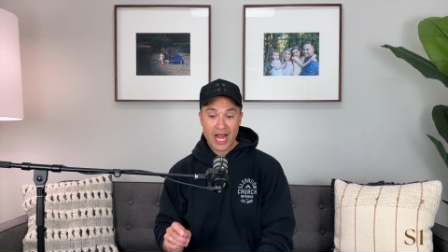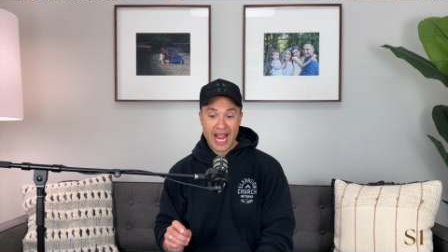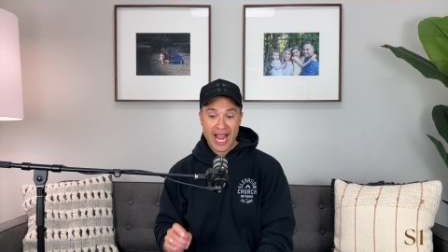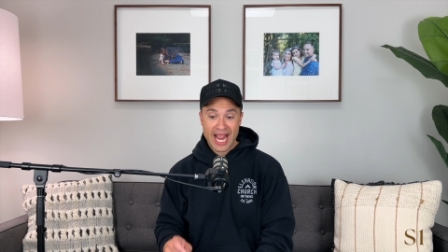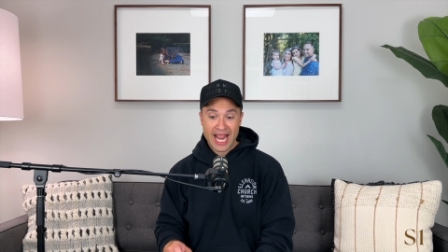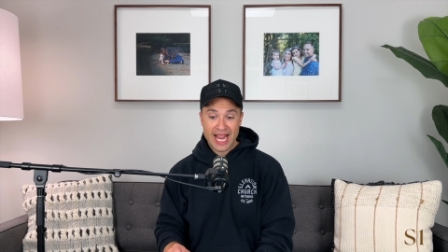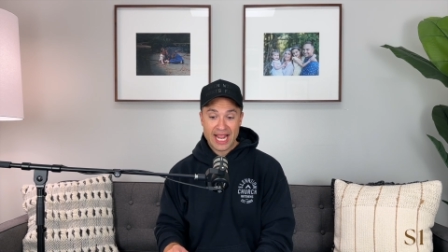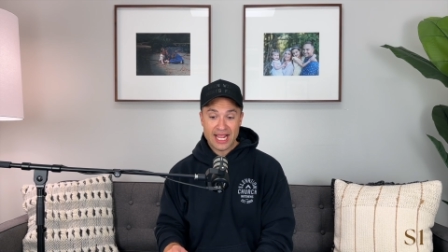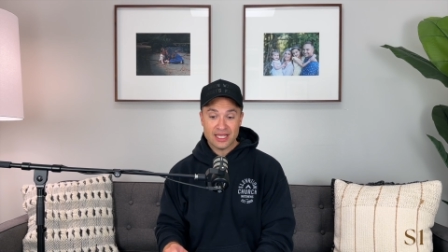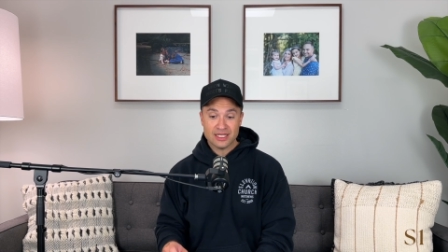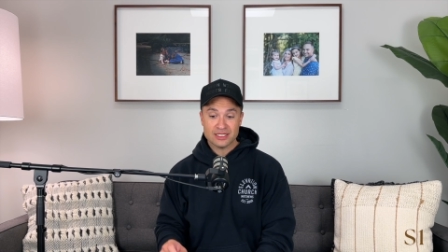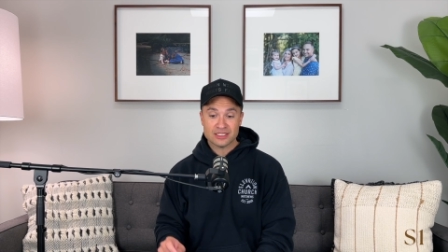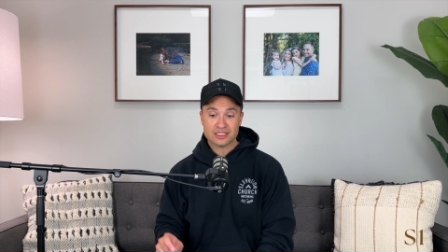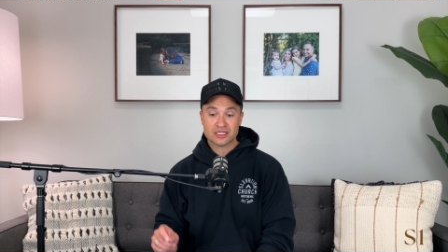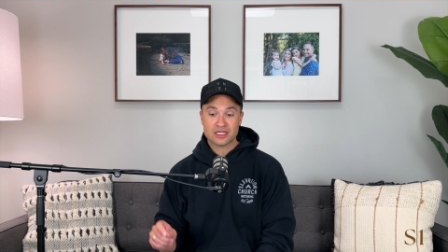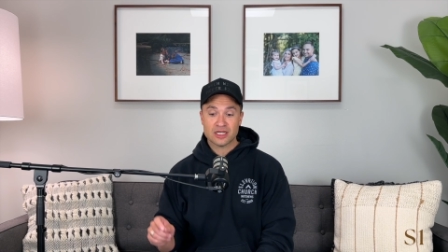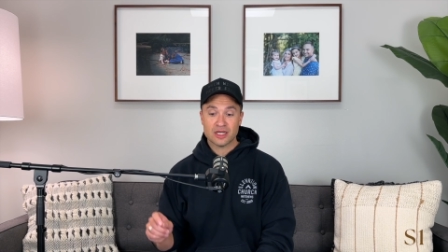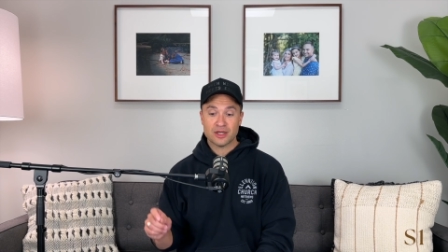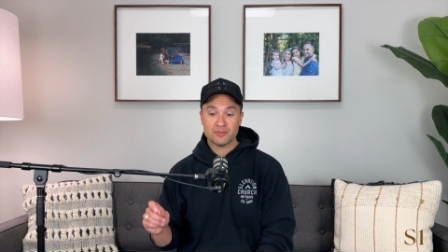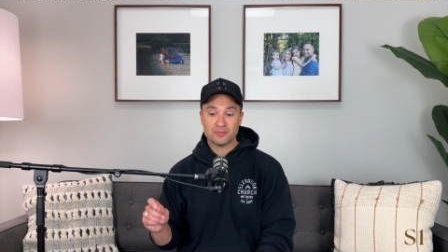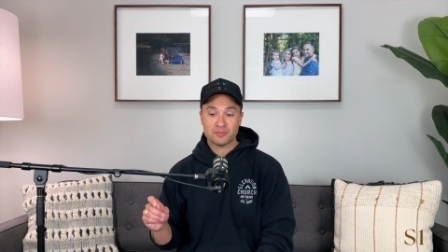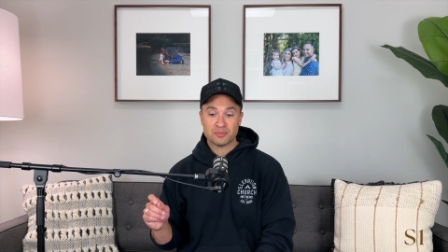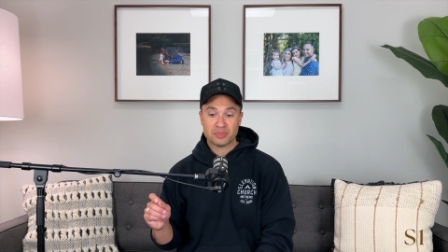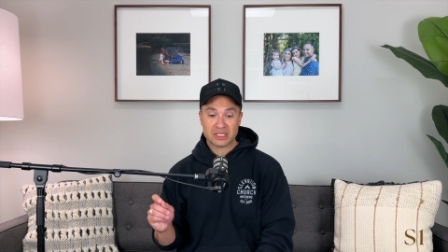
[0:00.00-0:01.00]
and
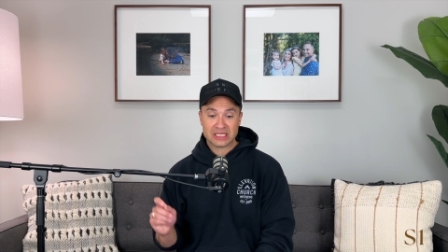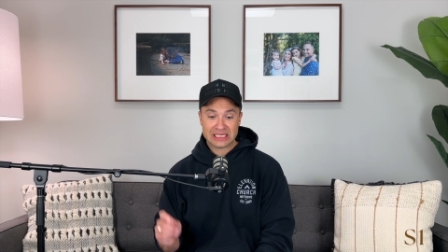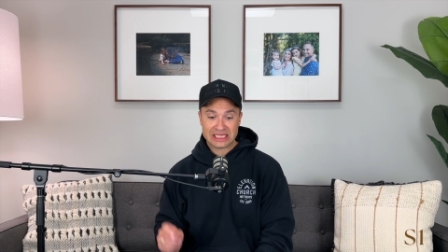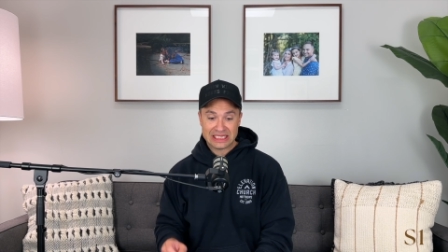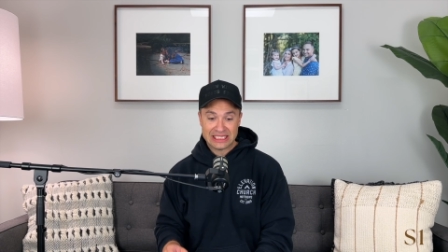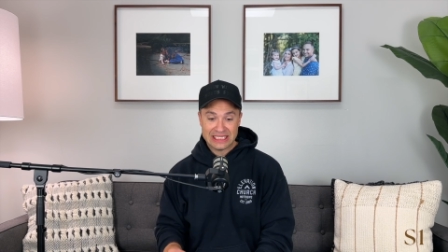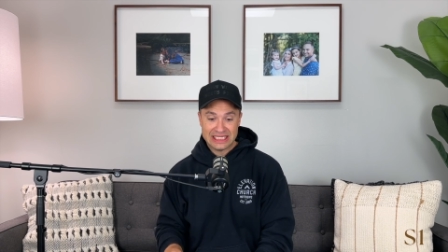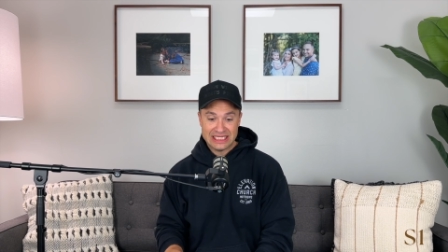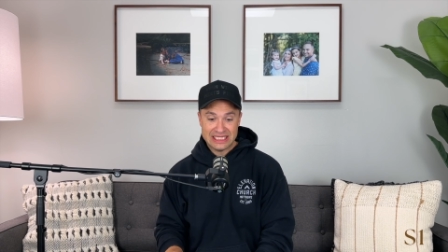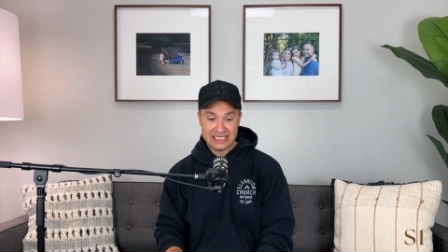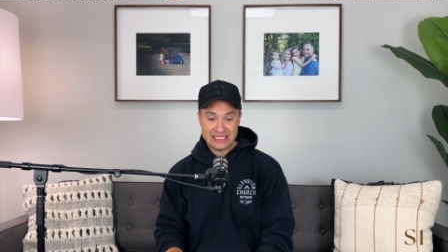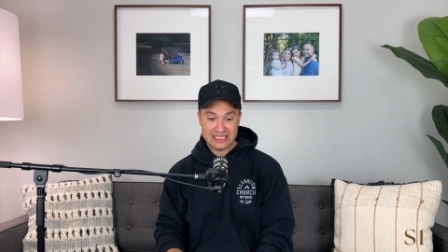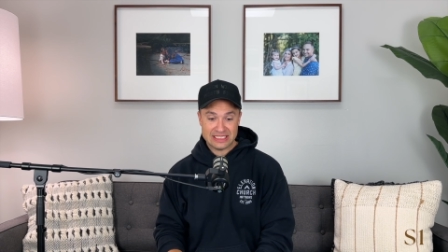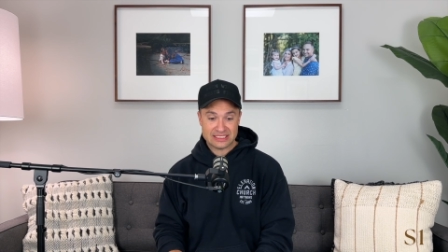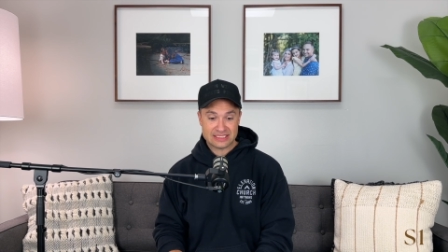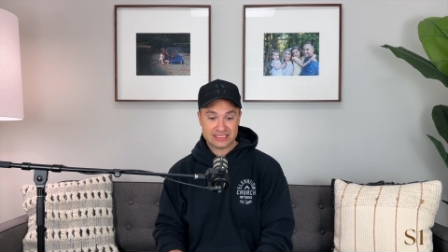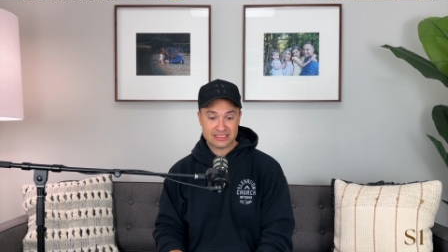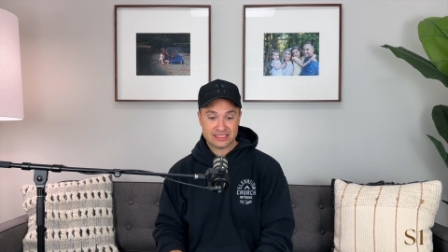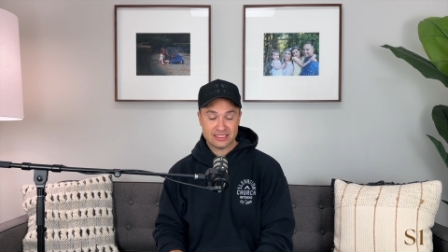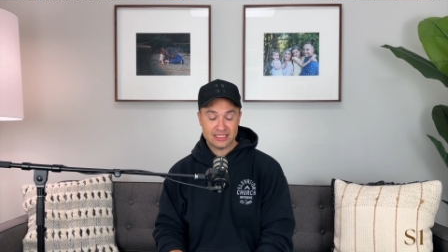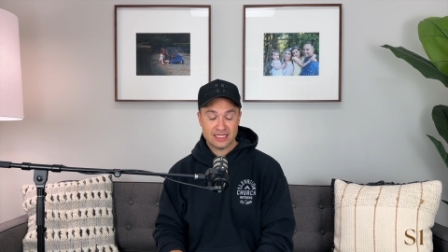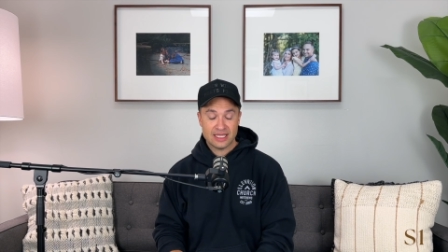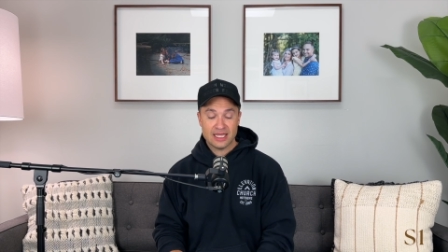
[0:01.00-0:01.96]
complete,